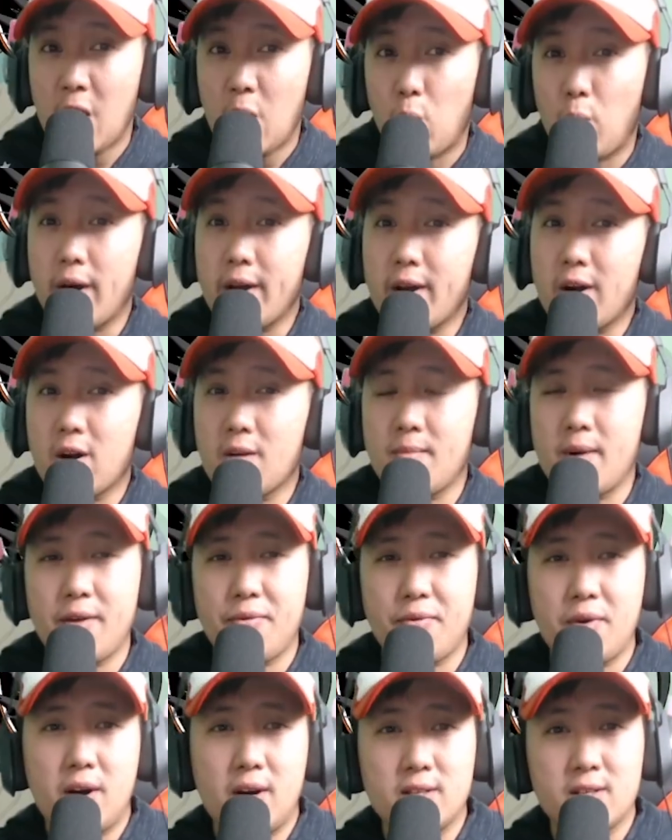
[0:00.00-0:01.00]
what are my
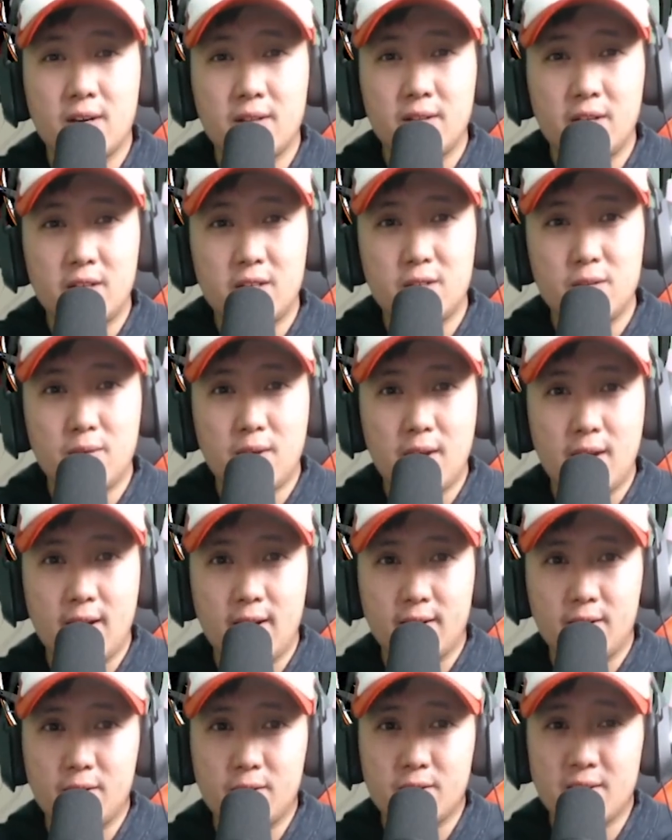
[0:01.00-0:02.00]
thoughts on these two
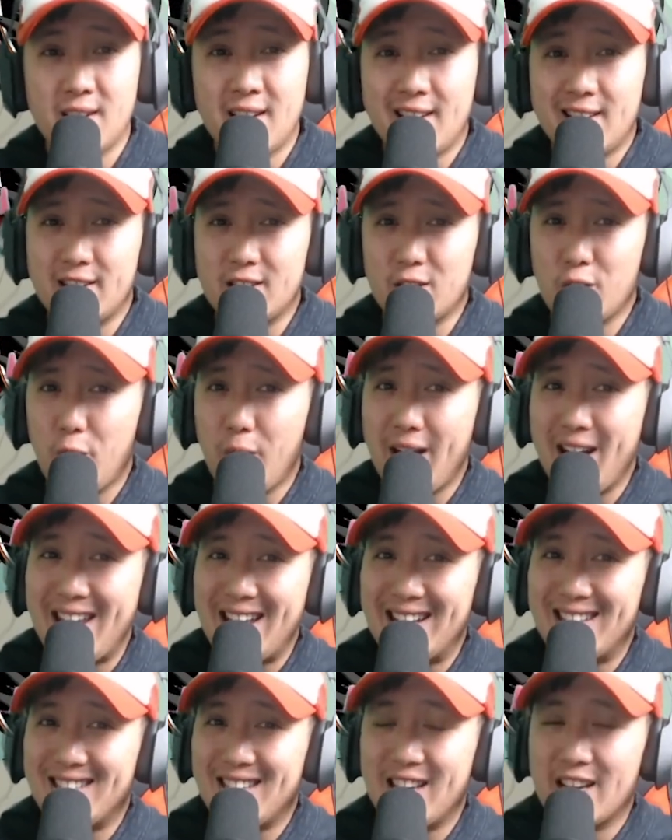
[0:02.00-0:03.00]
characters? Let's go ahead
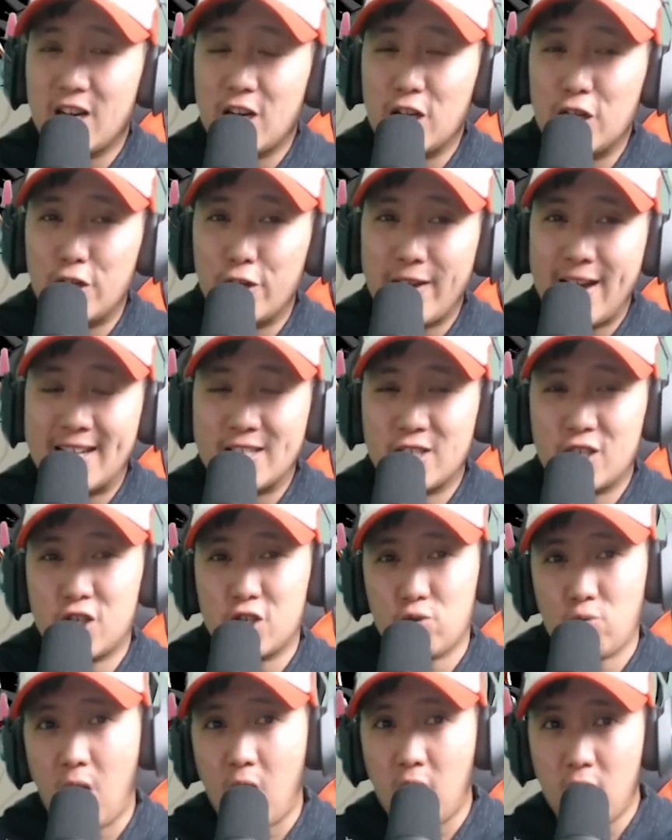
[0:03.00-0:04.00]
and take a look at
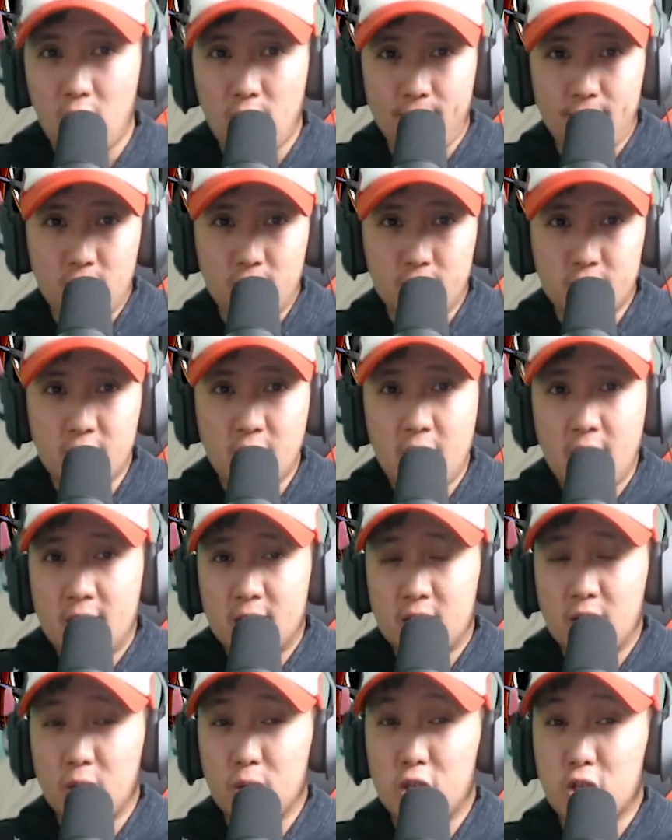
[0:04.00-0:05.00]
Strago first.
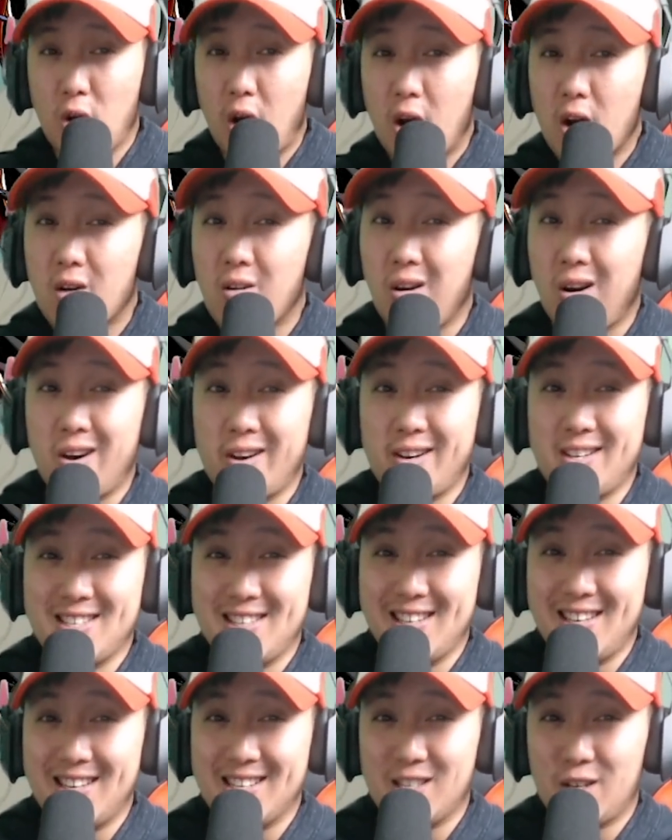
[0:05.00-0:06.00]
So Strago
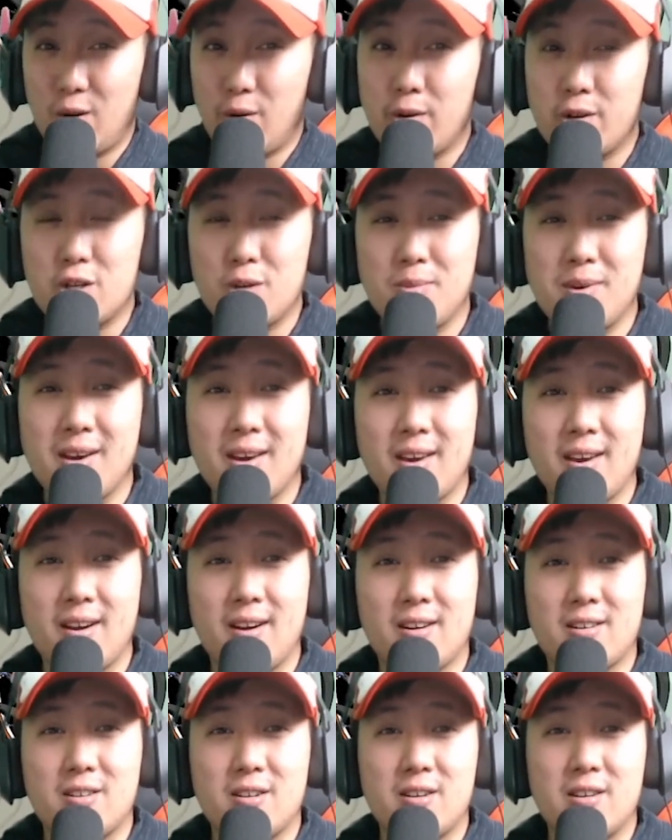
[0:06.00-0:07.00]
honestly is going to be a
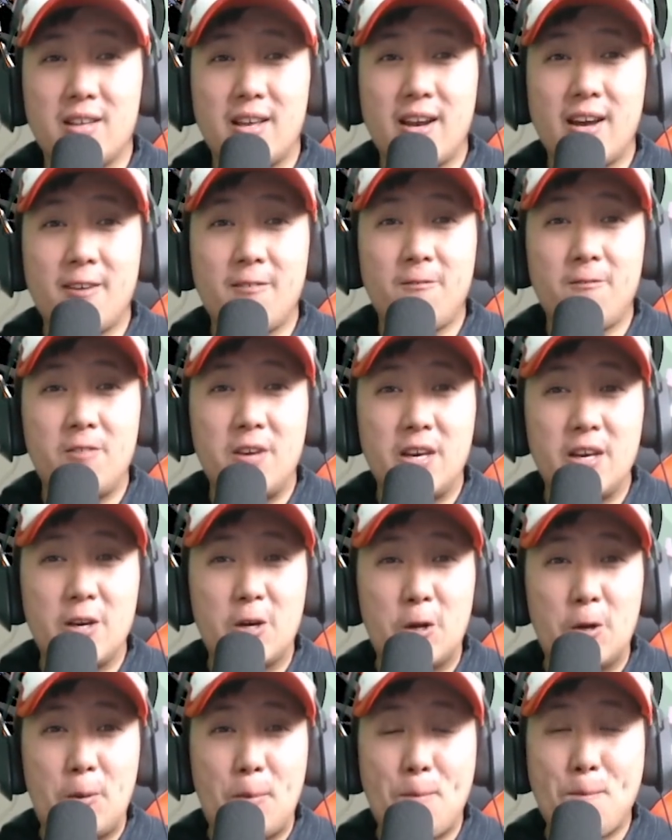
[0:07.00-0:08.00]
character that I
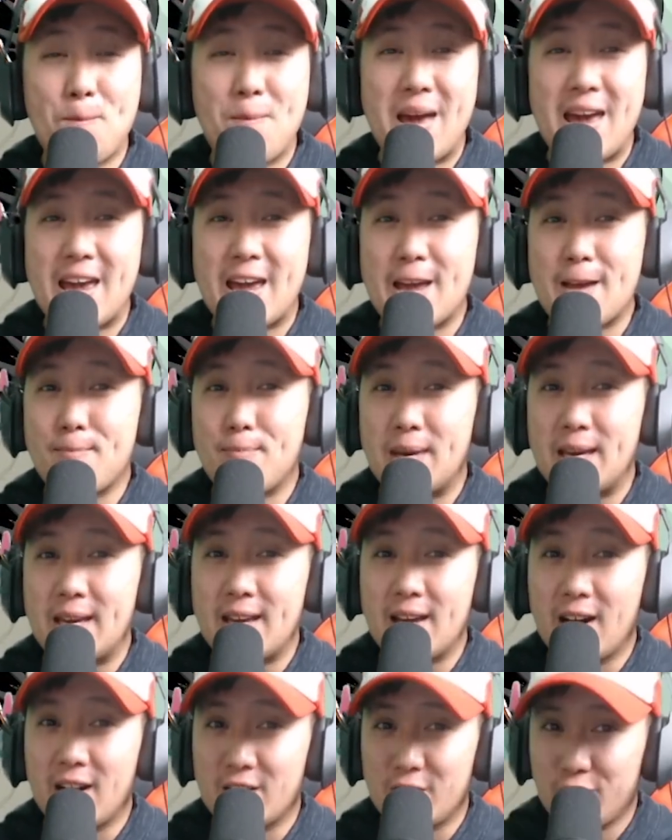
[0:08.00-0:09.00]
feel may
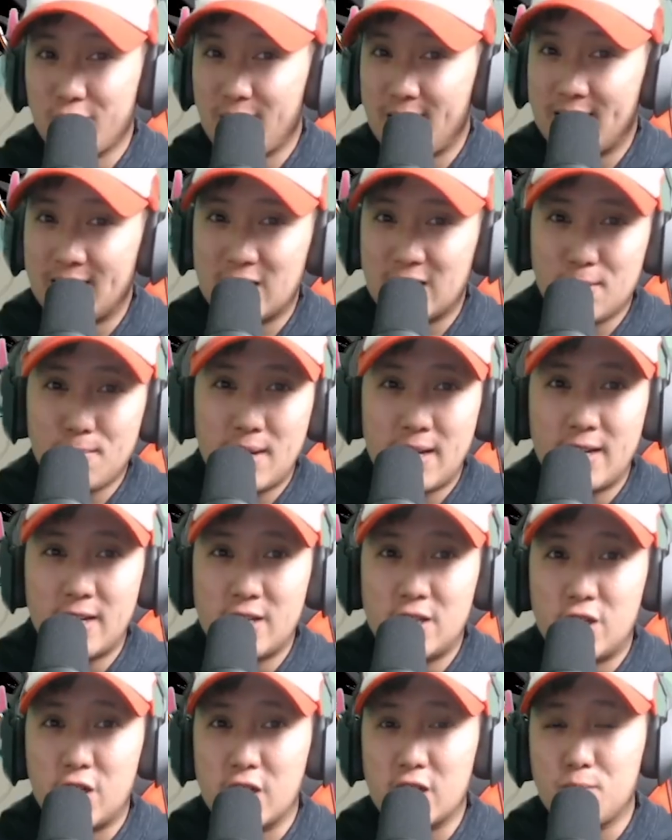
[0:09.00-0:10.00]
be
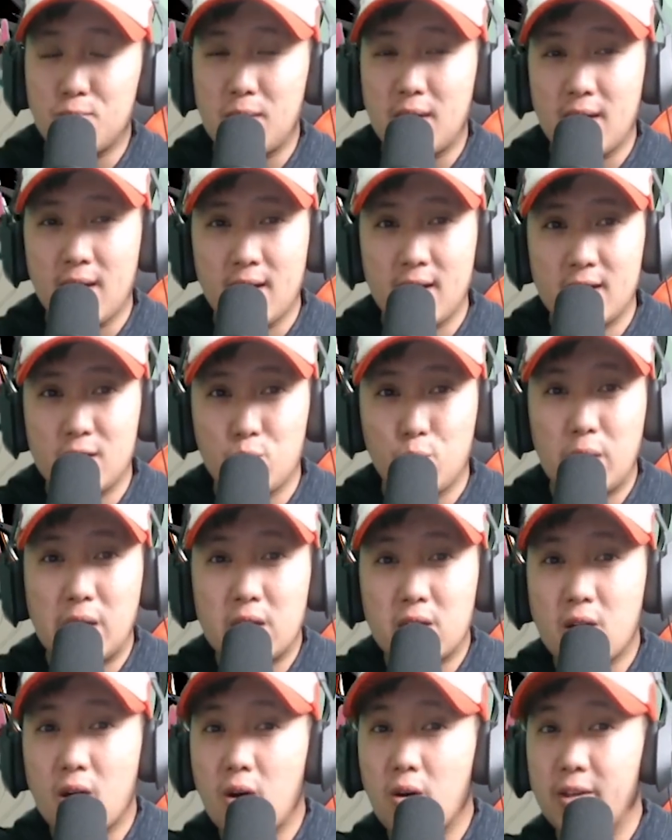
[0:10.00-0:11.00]
underestimated just because we
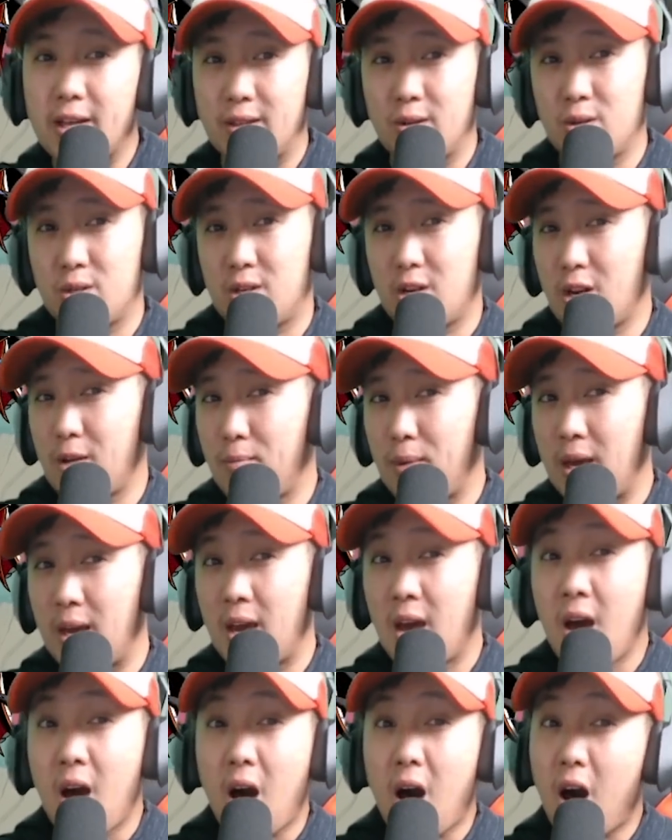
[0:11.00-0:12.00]
know that there's going to
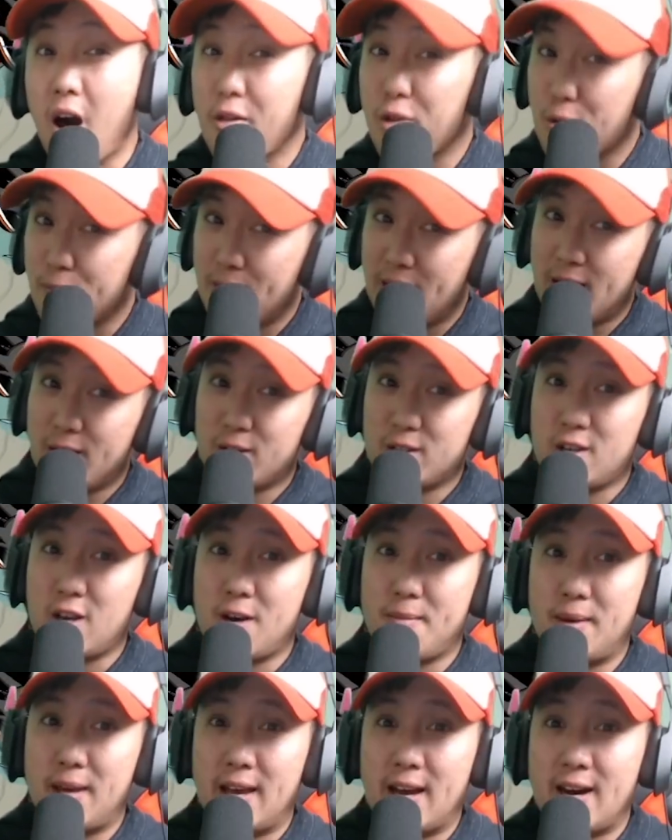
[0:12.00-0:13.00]
be other banners
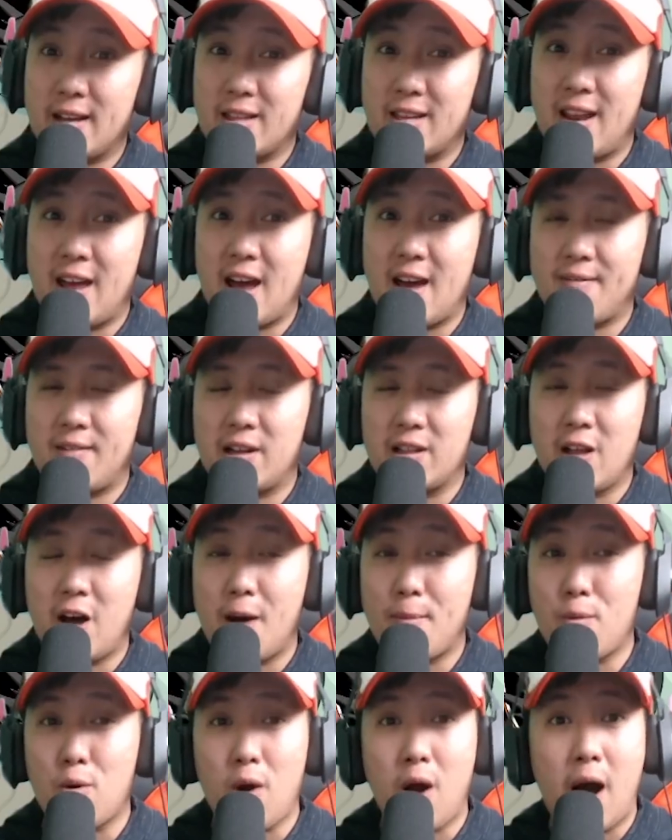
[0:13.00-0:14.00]
coming out that have a
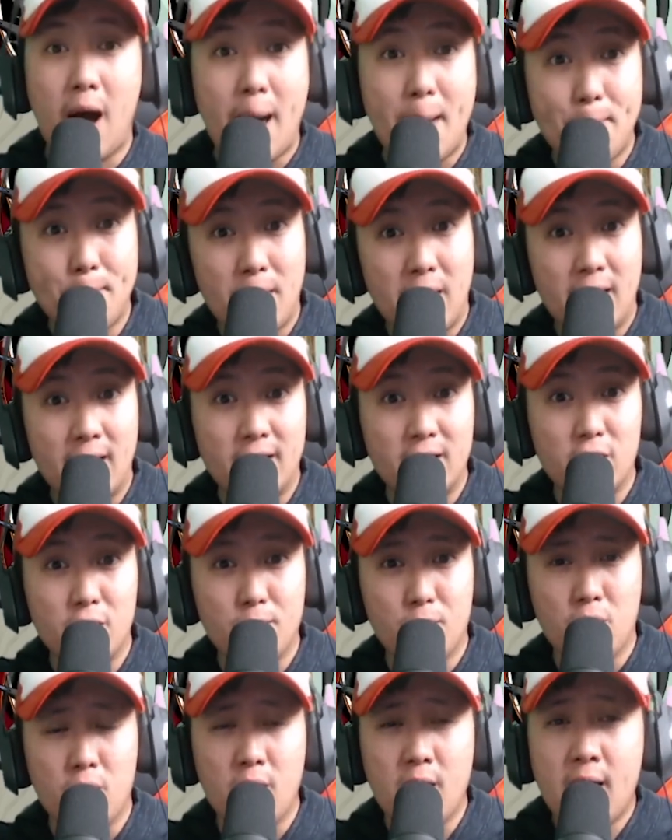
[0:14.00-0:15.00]
lot more hype behind
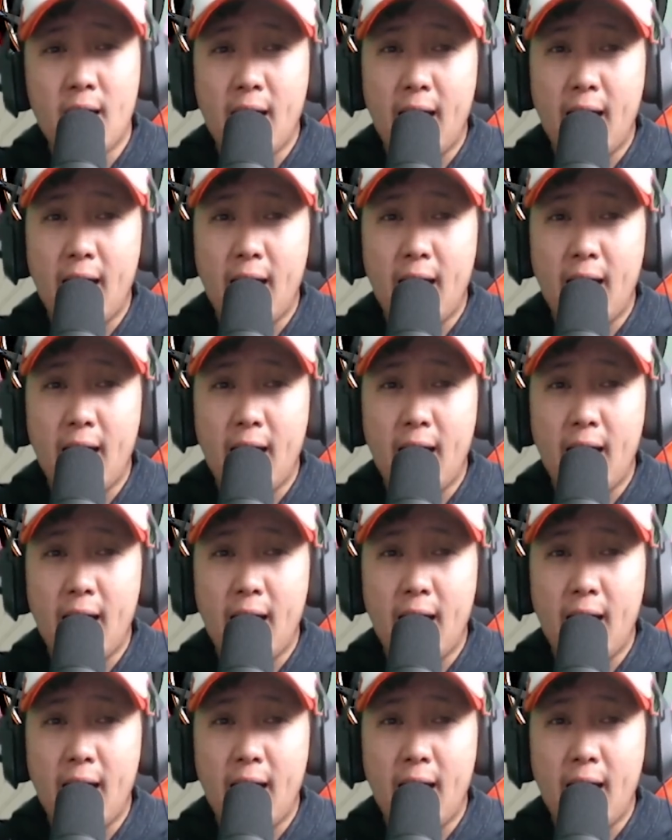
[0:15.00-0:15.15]
them or